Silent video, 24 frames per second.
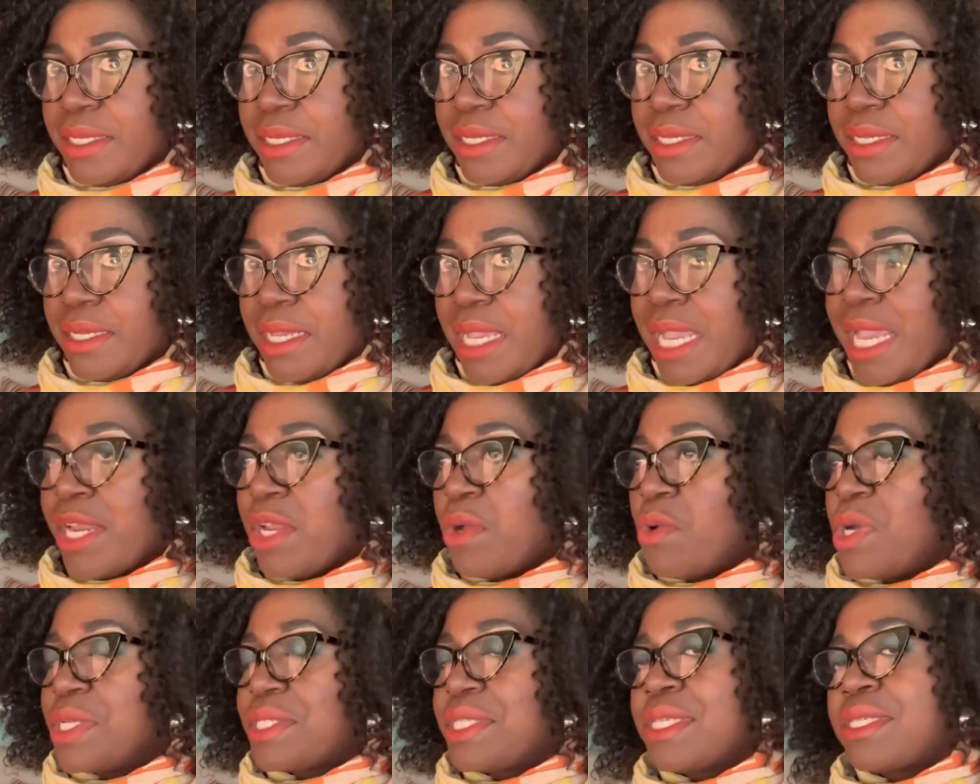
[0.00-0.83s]
I don't
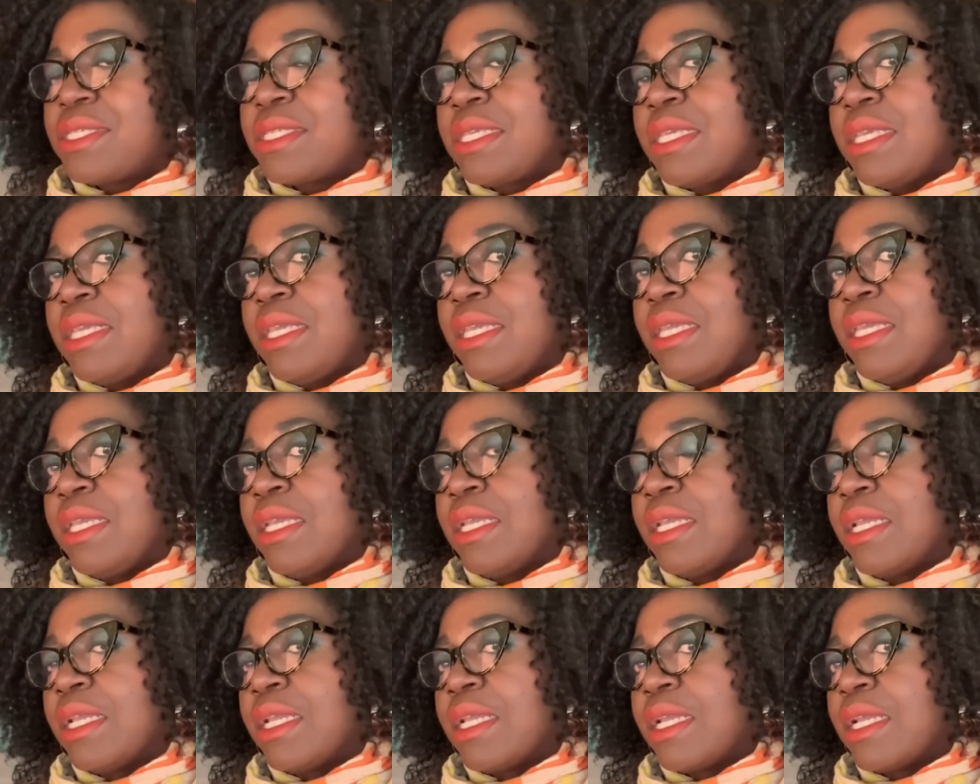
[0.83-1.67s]
want to see
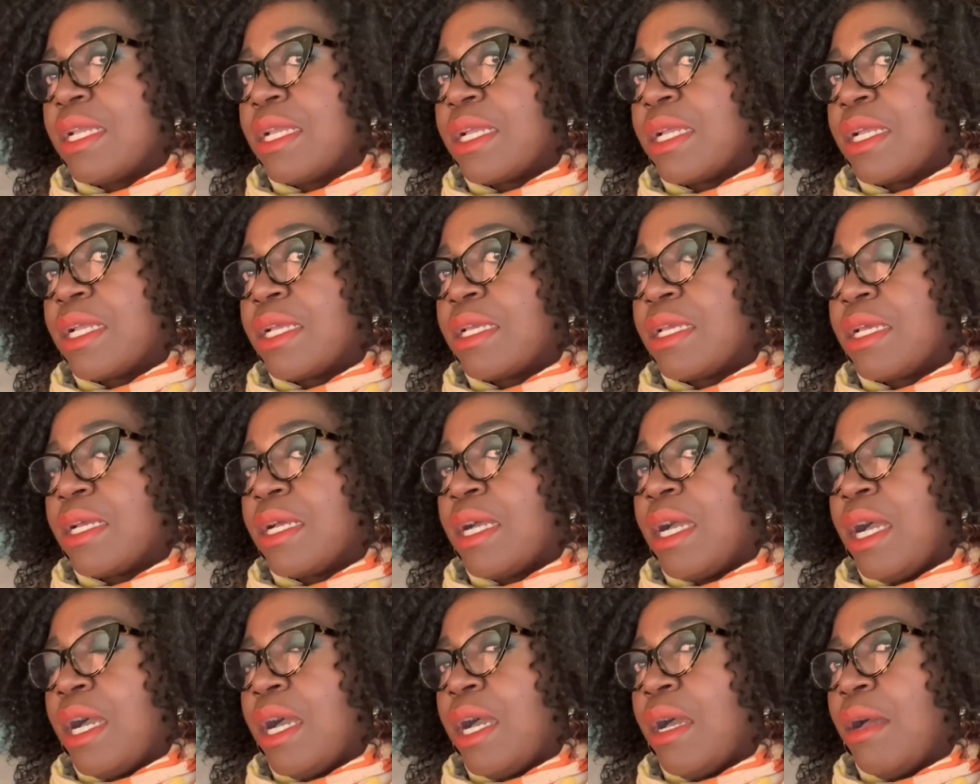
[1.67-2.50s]

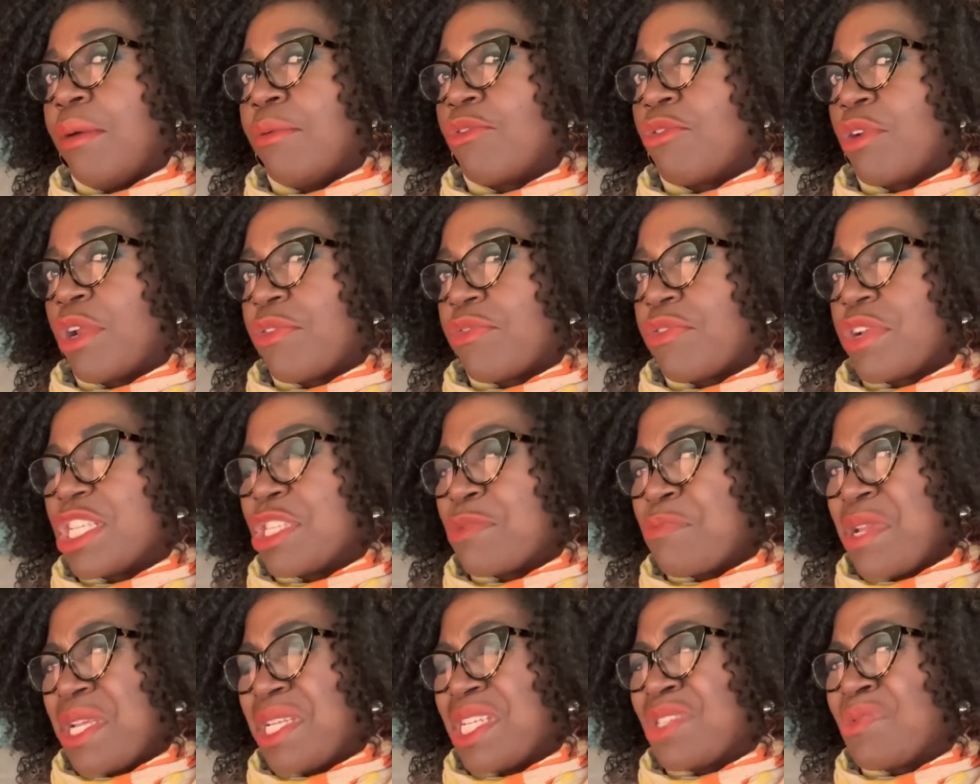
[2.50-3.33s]
reference
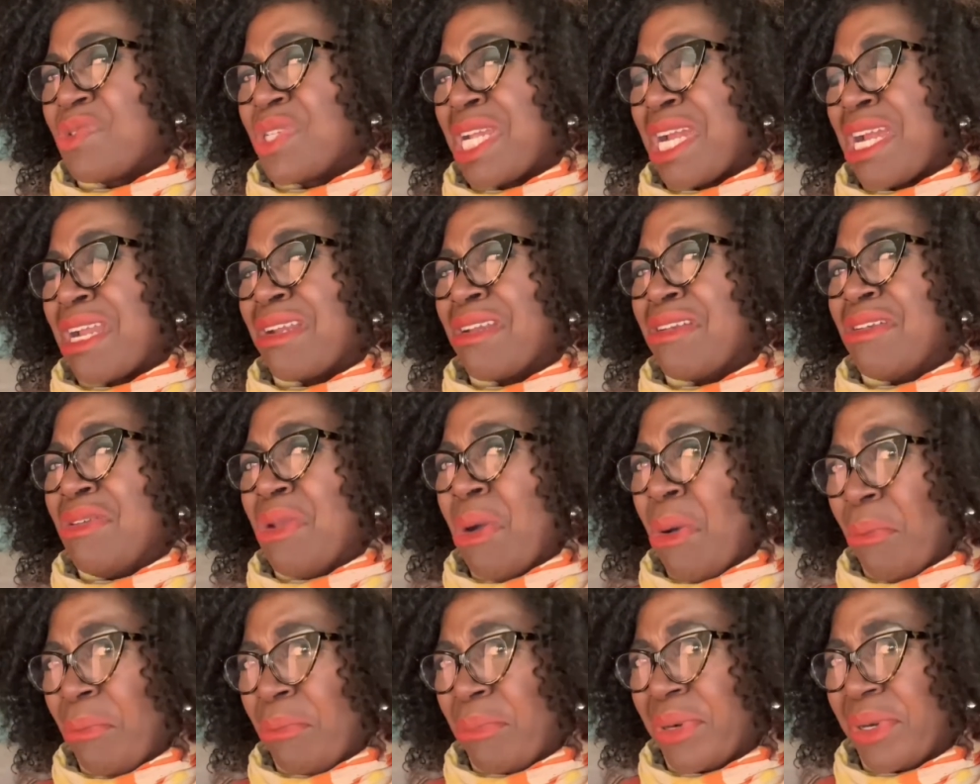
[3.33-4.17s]
pages which are
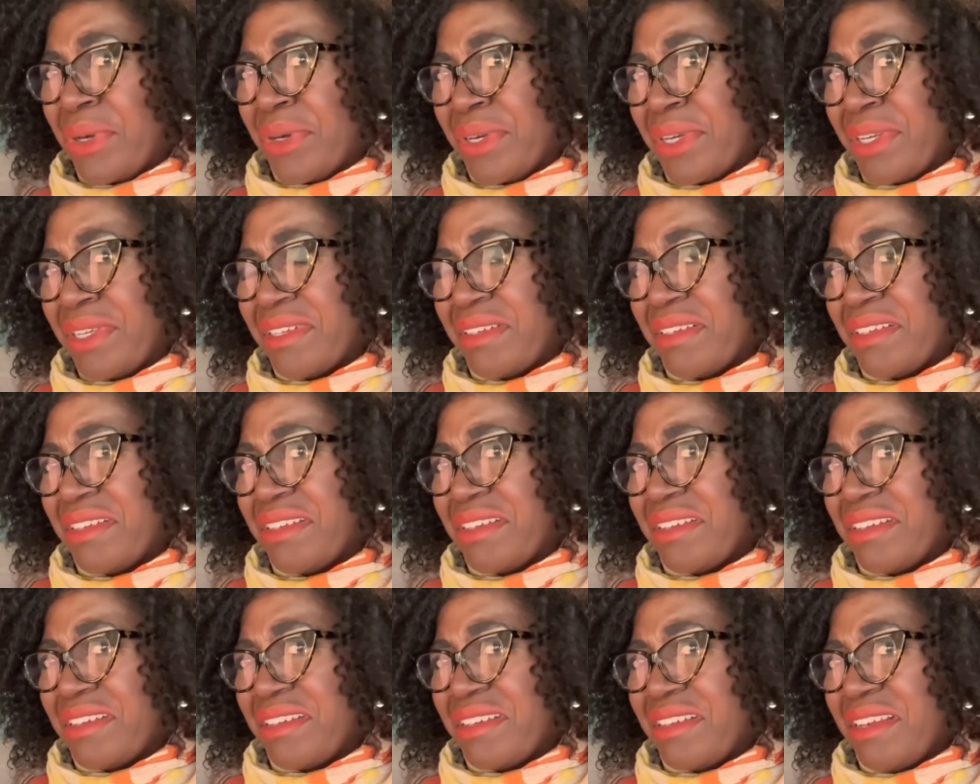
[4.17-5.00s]
numbered,
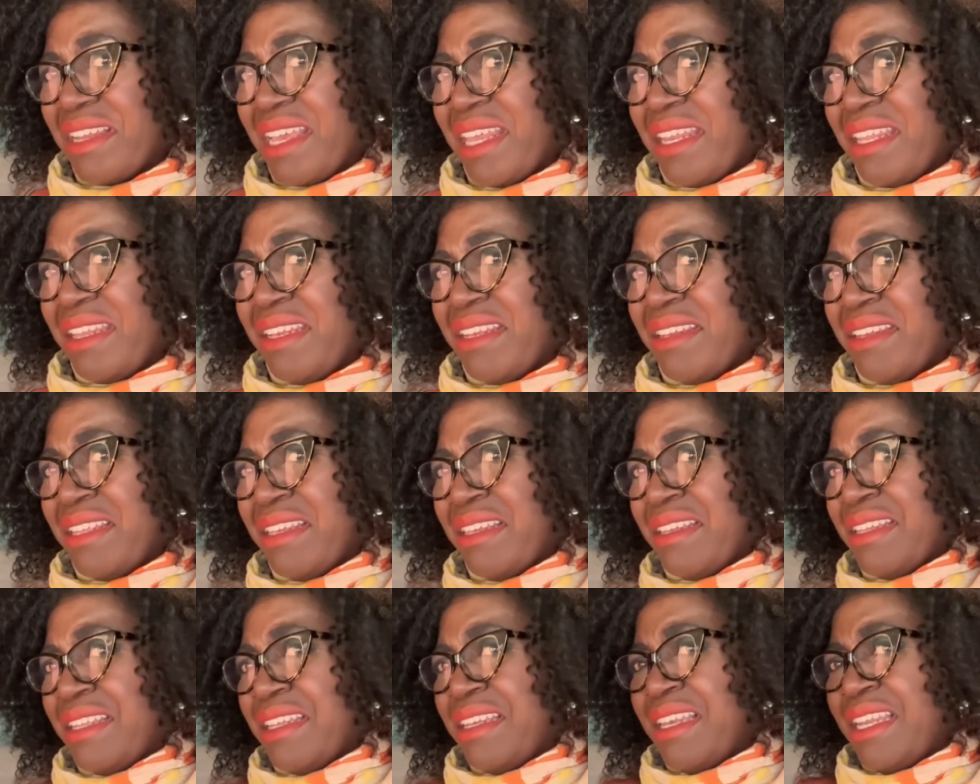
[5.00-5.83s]
like
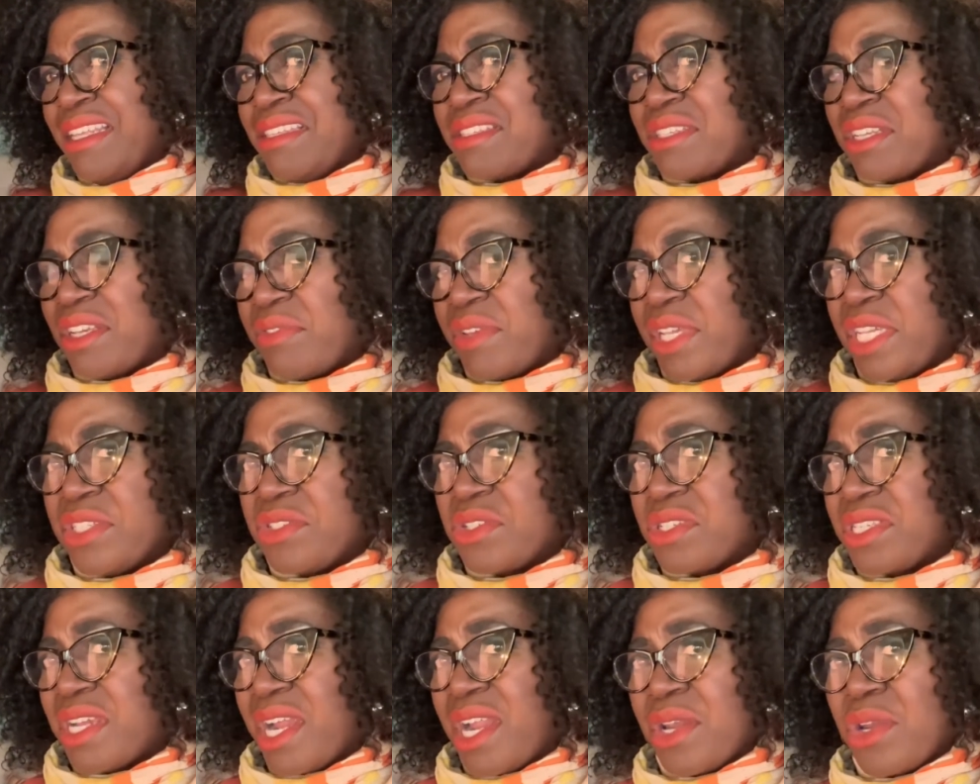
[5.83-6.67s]
the list of
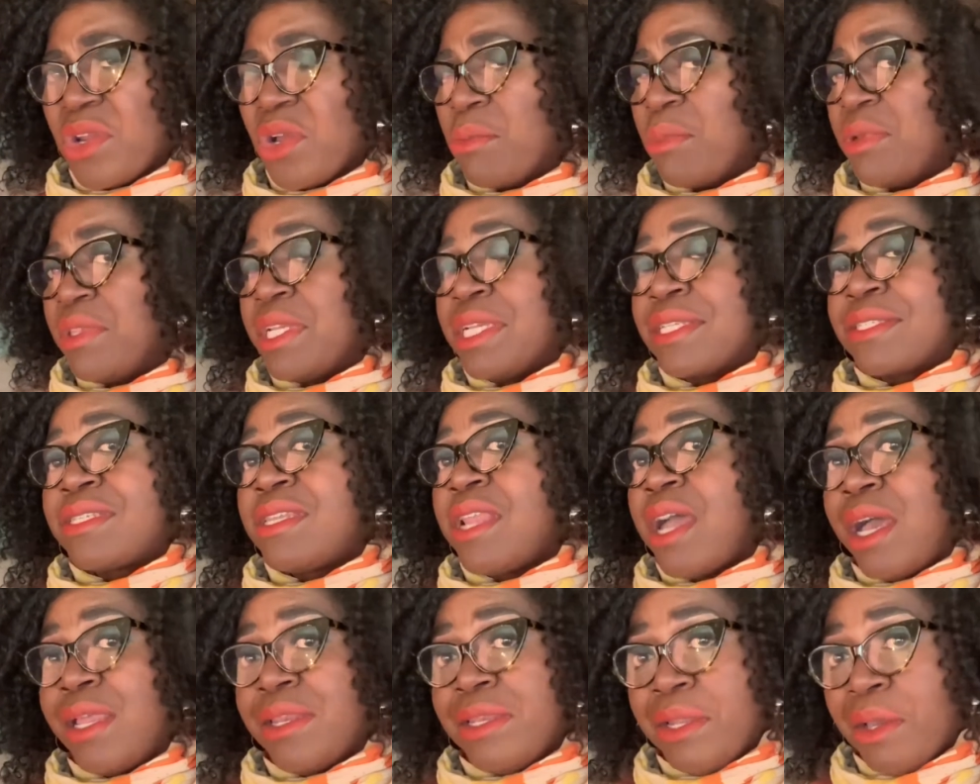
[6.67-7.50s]
entries are numbered. It's
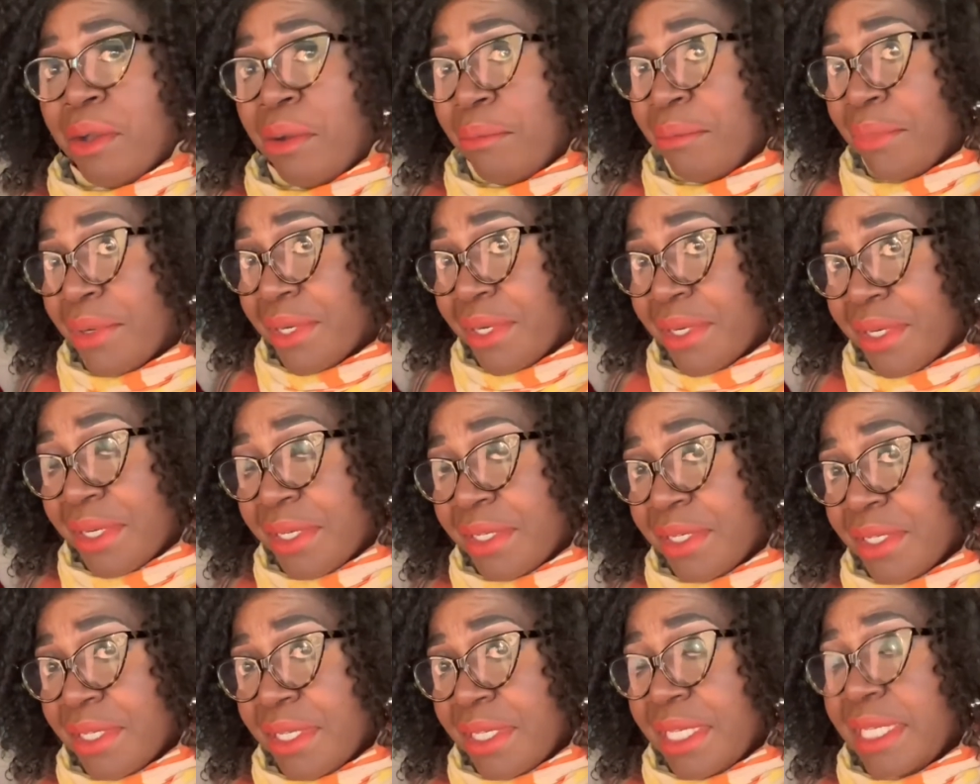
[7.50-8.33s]
not
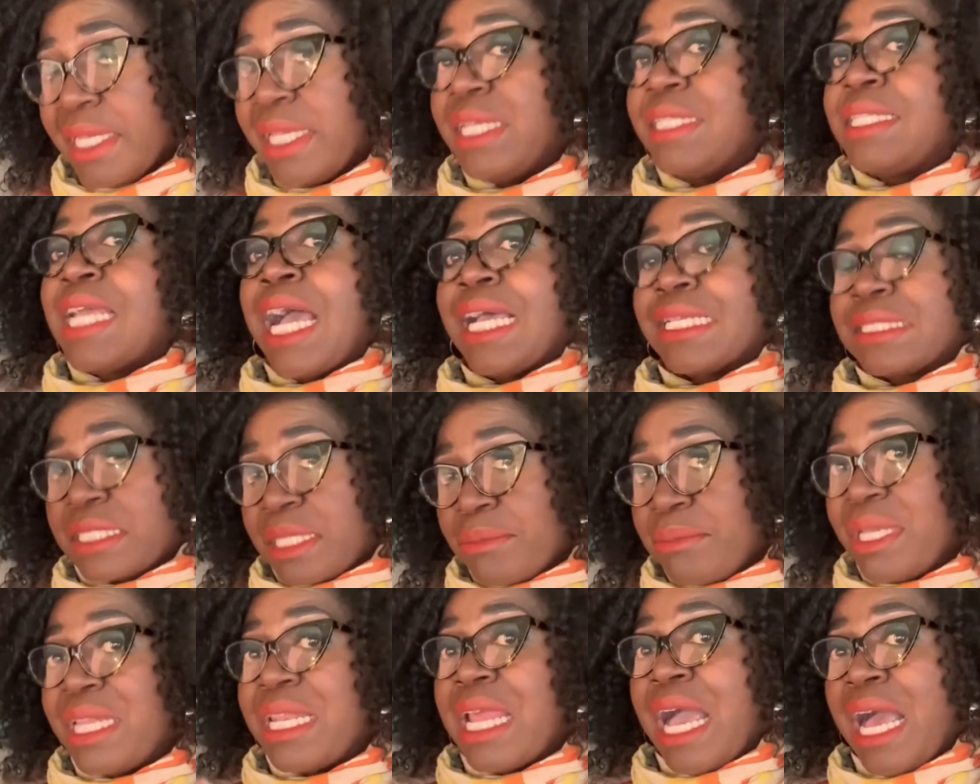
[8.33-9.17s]
numbered. It has to
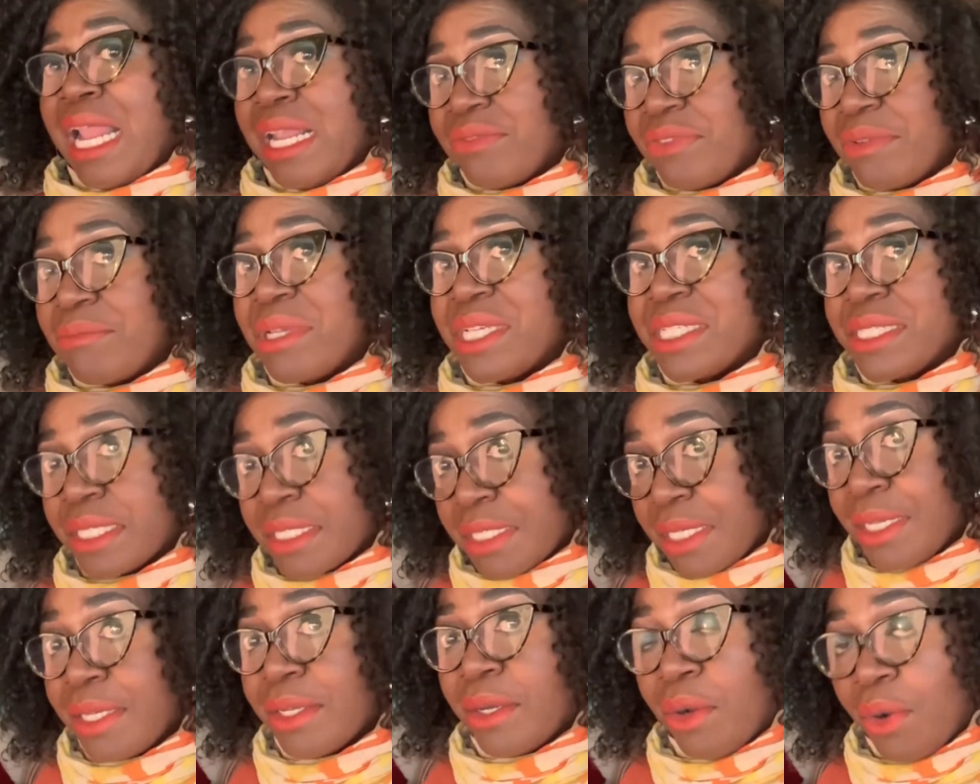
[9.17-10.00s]
be in
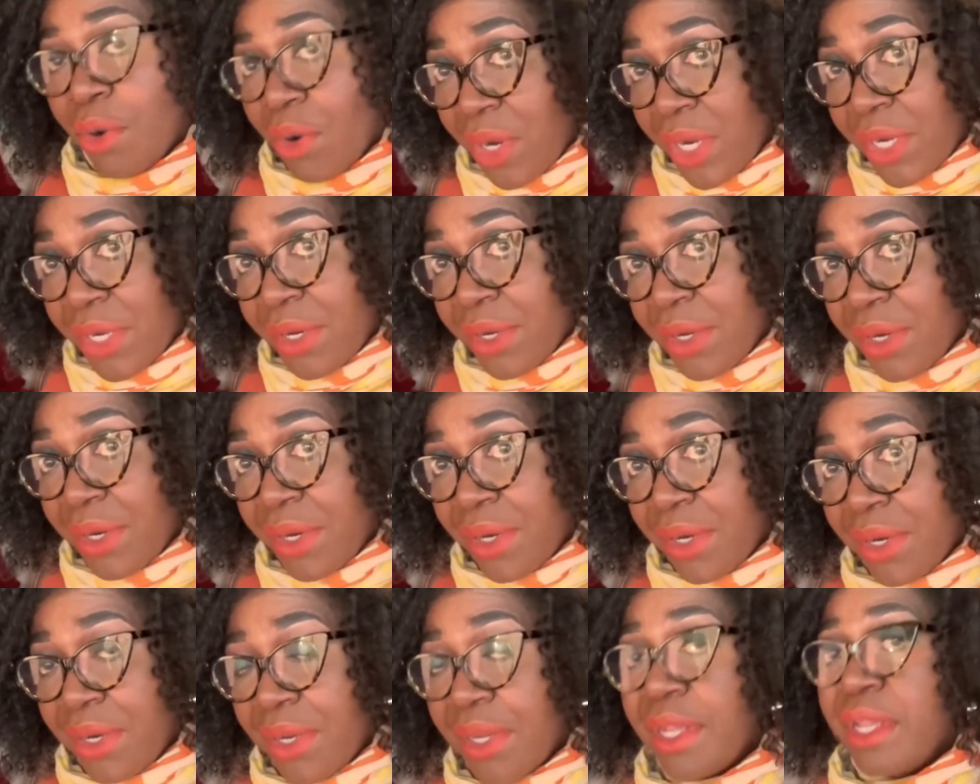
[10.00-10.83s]
alphabetical
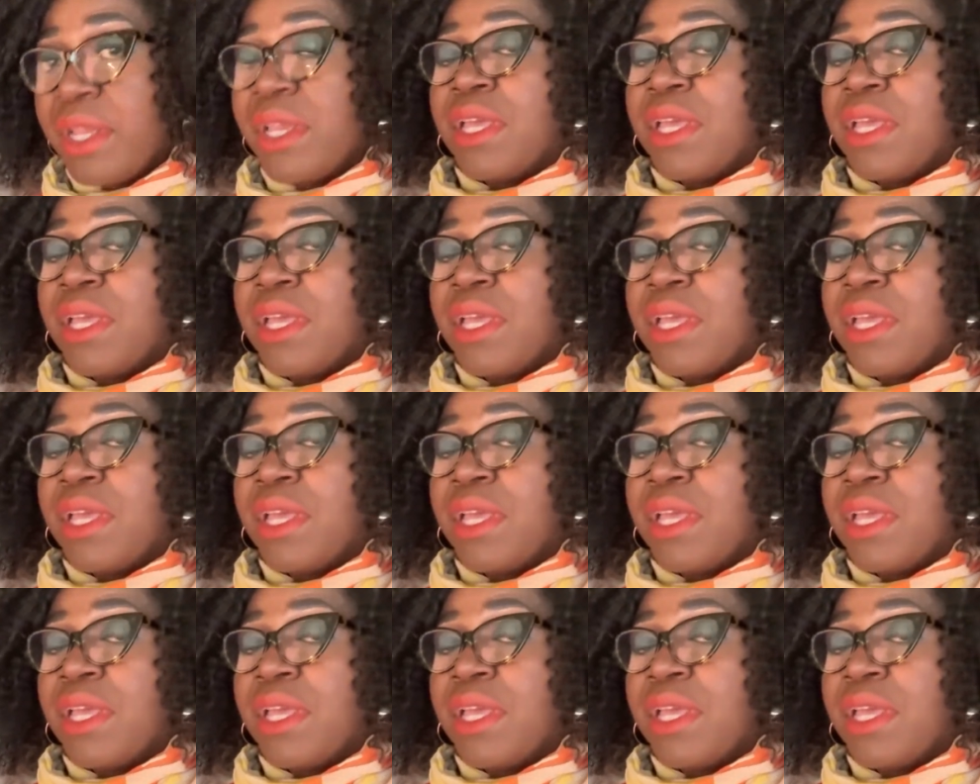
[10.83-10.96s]
order.